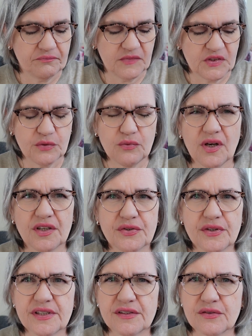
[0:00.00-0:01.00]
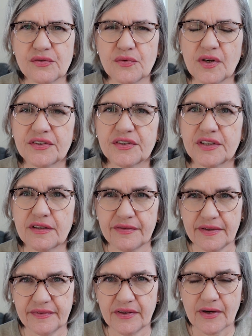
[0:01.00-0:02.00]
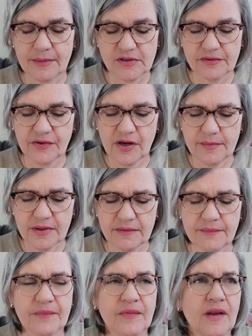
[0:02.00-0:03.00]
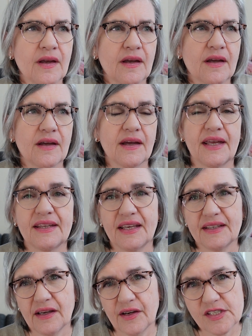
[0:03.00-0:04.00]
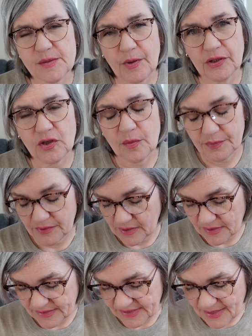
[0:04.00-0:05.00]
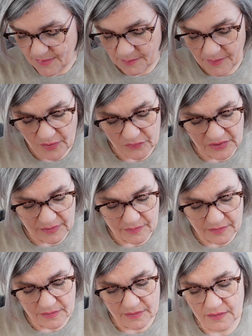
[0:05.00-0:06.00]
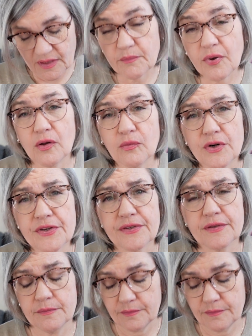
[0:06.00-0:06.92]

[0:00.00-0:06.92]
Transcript: 200 to 250 grams of fiber, and then I spun up the same amount in Polworth.